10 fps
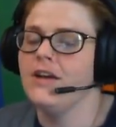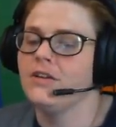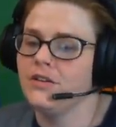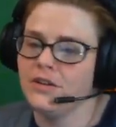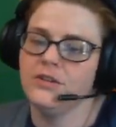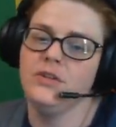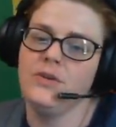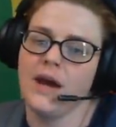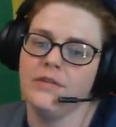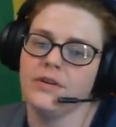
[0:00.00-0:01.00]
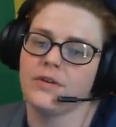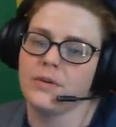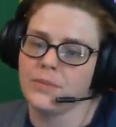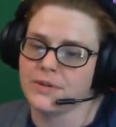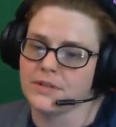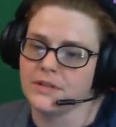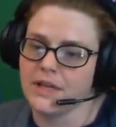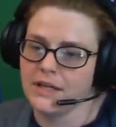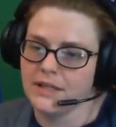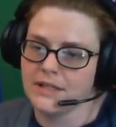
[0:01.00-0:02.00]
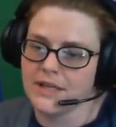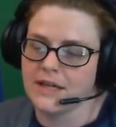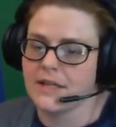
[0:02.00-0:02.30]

You have your own personal line in the sand.